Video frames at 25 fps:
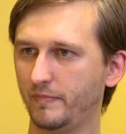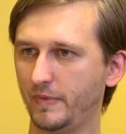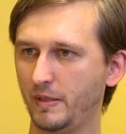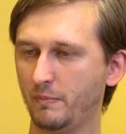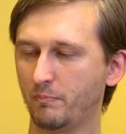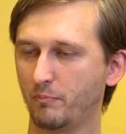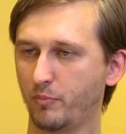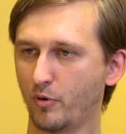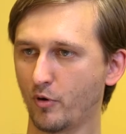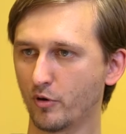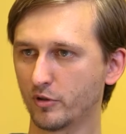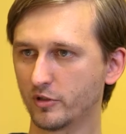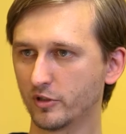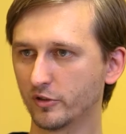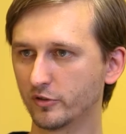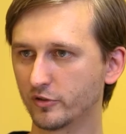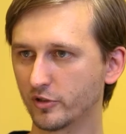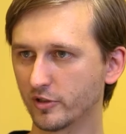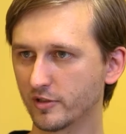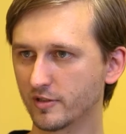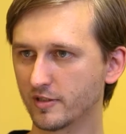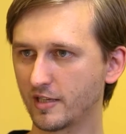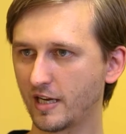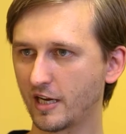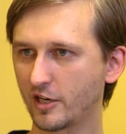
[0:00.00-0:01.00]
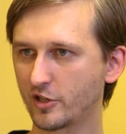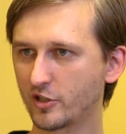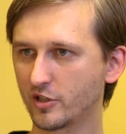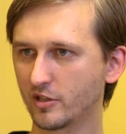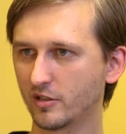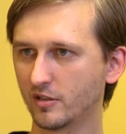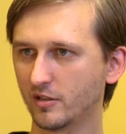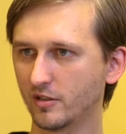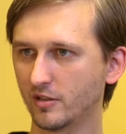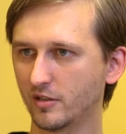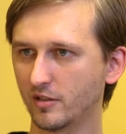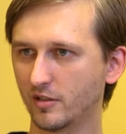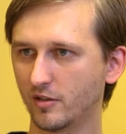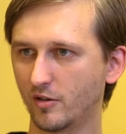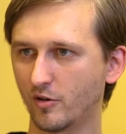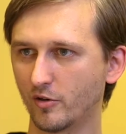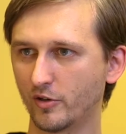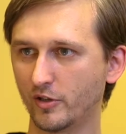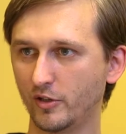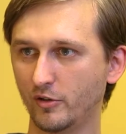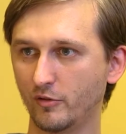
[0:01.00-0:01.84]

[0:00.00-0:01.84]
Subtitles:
important transaction or